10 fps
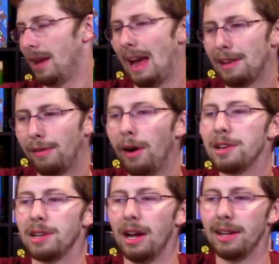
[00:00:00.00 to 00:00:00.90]
as far
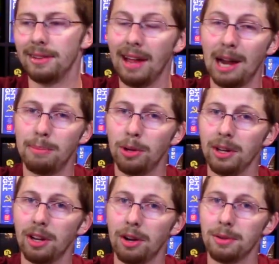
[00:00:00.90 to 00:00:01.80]
as deck
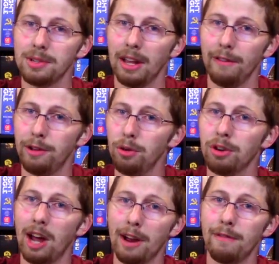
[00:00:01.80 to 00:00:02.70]
building goes, if you're
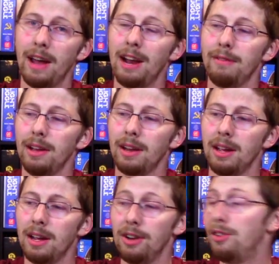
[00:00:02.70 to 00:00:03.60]
not a fan of it,
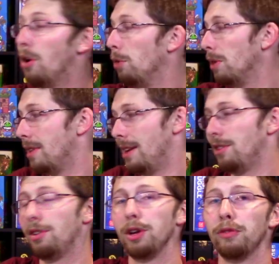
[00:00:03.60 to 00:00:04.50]
don't let that
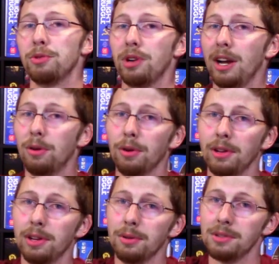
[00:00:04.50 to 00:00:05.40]
deter you from trying
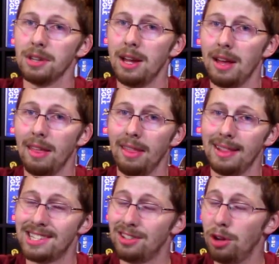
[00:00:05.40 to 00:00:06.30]
Orleans.
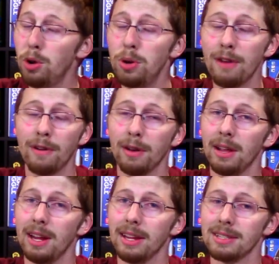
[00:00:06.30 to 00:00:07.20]
It's two different
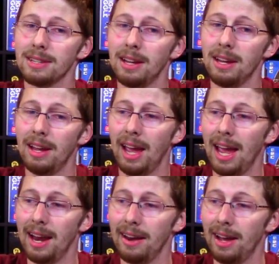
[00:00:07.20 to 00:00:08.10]
things,
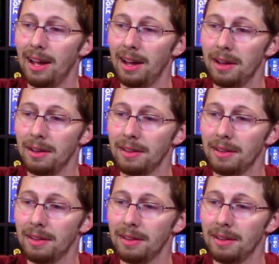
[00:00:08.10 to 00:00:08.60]
and I